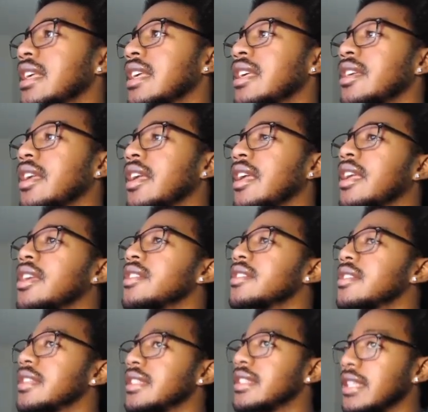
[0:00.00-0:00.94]
here's
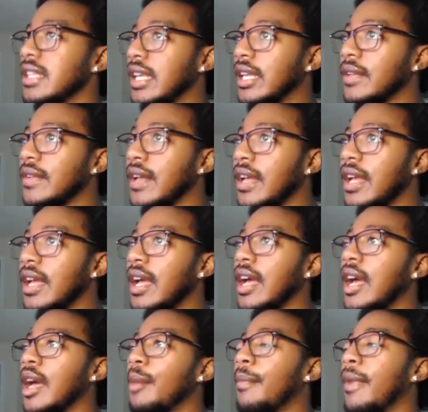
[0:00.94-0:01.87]
the tea
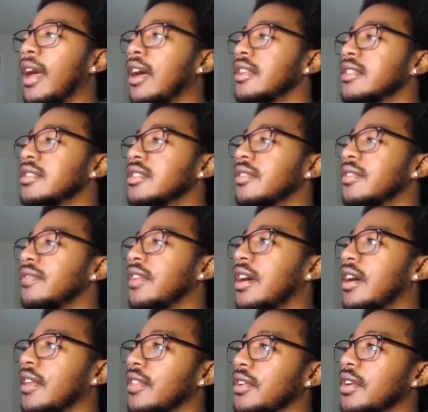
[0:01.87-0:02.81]
about the
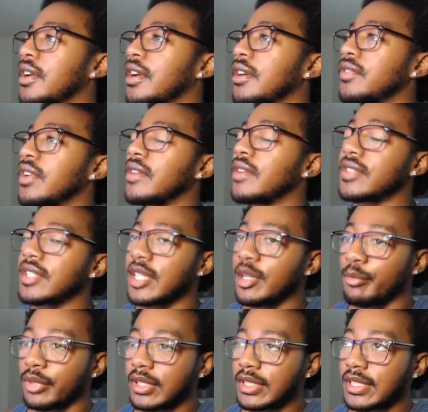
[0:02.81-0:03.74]
father of
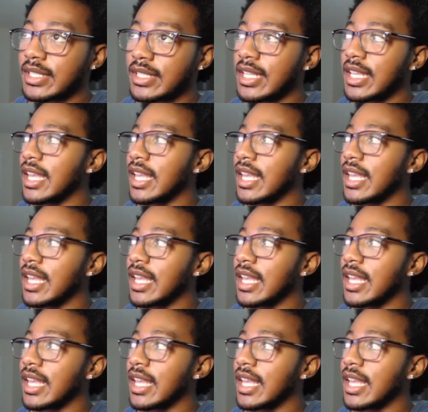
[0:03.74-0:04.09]
Timberland,